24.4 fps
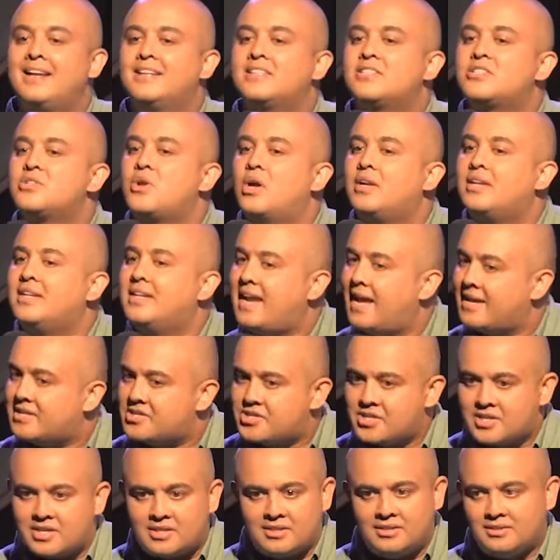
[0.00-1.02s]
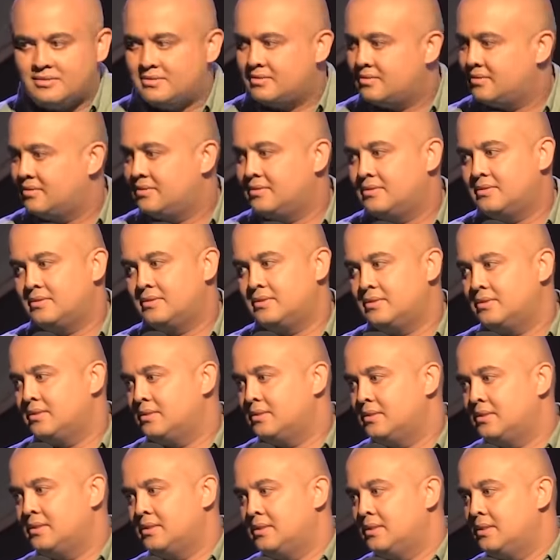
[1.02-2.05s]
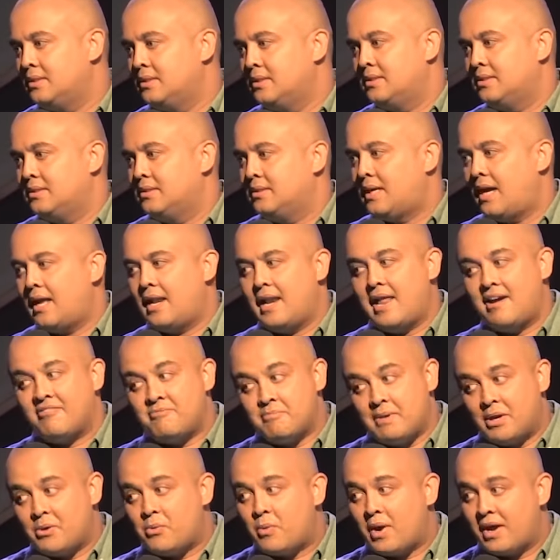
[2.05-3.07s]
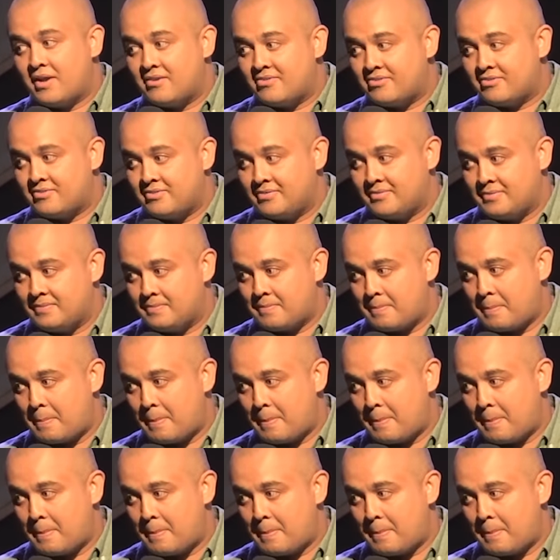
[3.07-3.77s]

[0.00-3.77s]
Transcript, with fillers: and it's not natural. I love my wife.